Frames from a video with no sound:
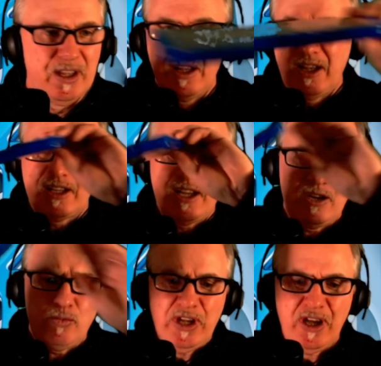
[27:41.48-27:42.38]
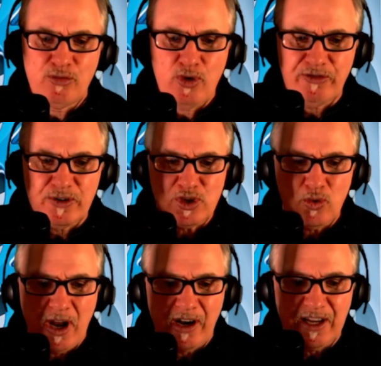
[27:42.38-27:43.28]
Again, we have reference
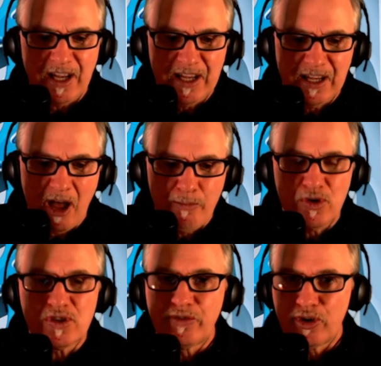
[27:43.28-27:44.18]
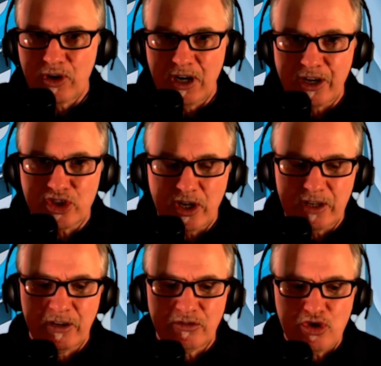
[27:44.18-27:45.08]
quality, a must for your
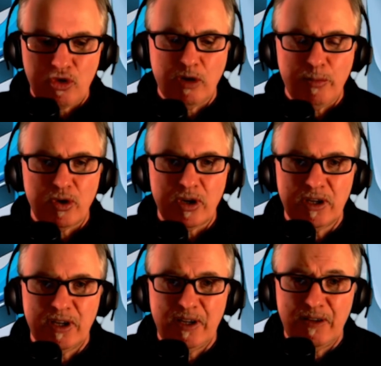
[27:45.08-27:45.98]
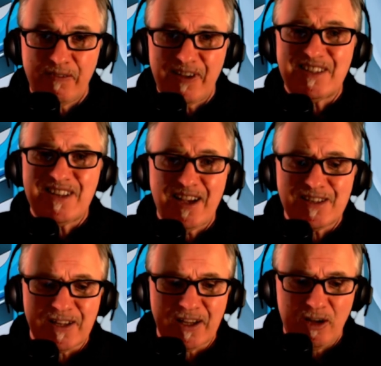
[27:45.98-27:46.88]
collection. Jungle Book,
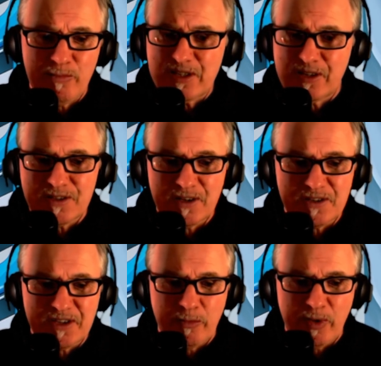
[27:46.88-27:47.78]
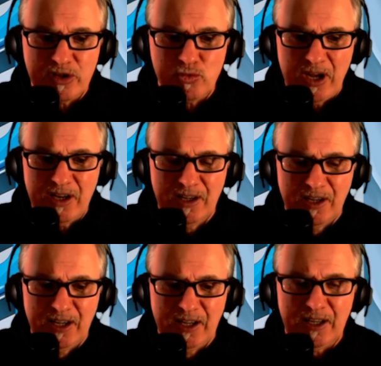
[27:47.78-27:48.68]
fantastic. I missed this in the cinema as well.
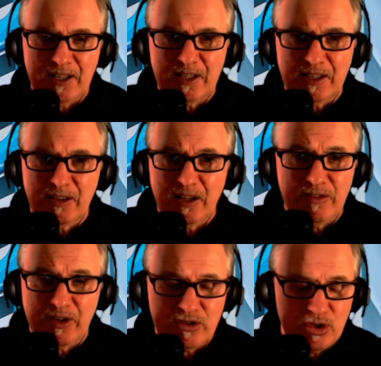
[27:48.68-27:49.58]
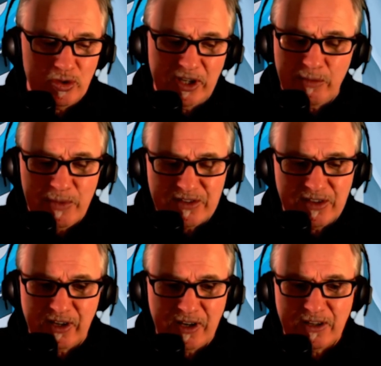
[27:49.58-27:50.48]
Even in 2D, I missed
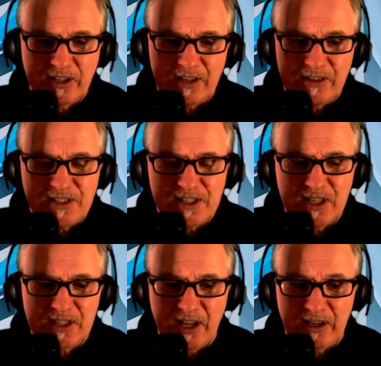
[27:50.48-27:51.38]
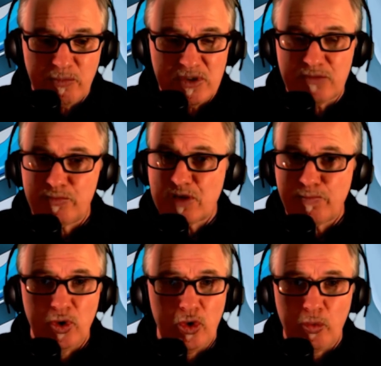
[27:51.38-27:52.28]
it. I didn't get to see it, and I was just
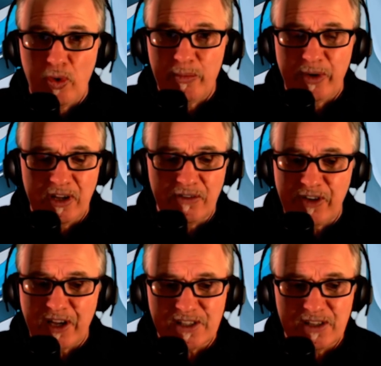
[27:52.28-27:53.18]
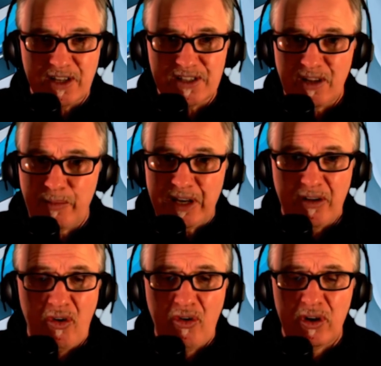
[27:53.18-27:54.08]
blown away by the effects in this. I mean,
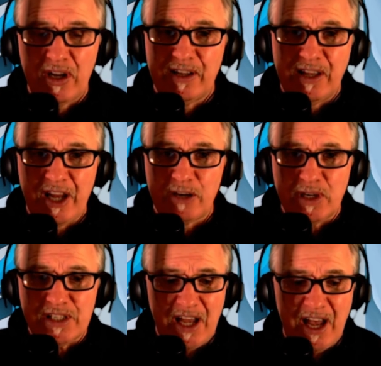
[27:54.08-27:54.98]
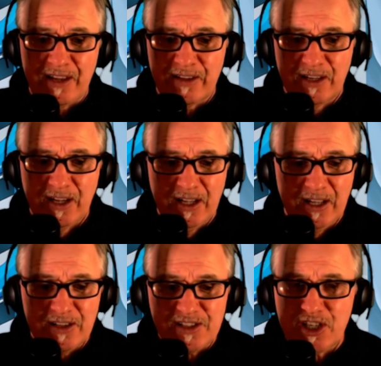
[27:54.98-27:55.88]
all the animals and
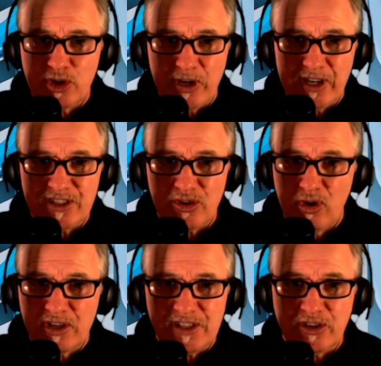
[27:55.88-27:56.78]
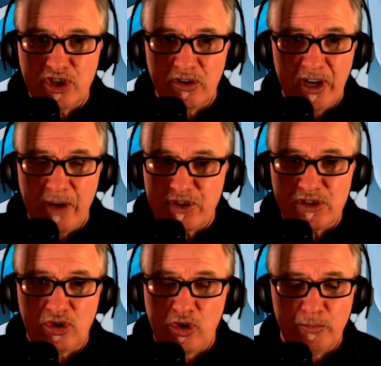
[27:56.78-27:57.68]
the scenery in this are all CGI. I
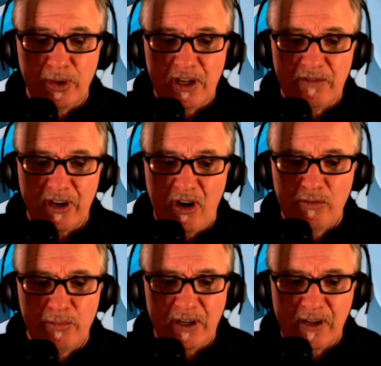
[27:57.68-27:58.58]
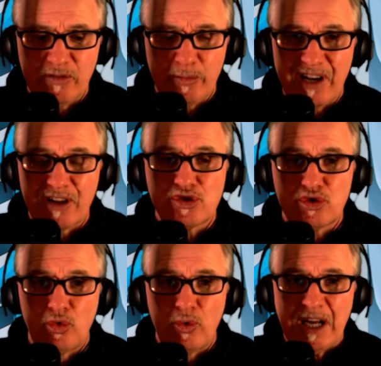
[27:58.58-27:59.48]
just couldn't believe it. Unbelievable. It looks so
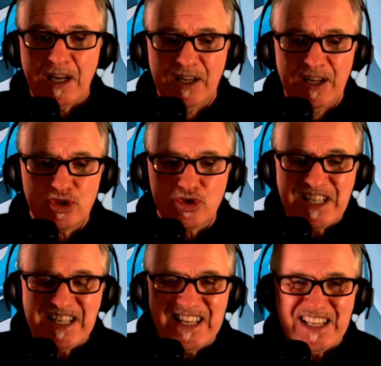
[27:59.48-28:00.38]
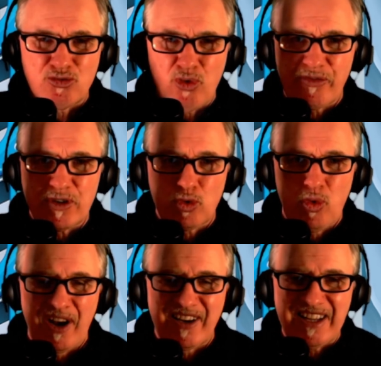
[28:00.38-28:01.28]
real. 3D is reference
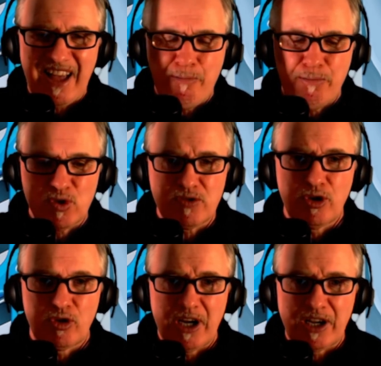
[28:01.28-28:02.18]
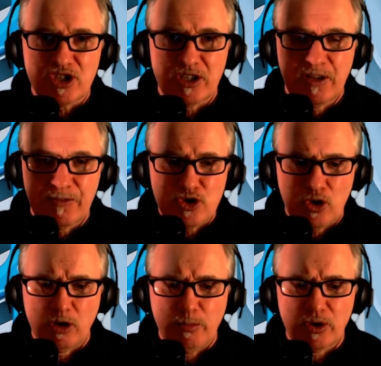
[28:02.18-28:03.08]
quality, a must for your collection. The
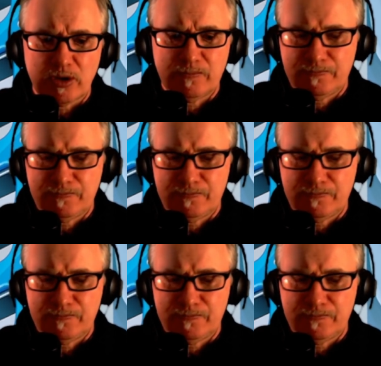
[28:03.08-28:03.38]
Jungle Book.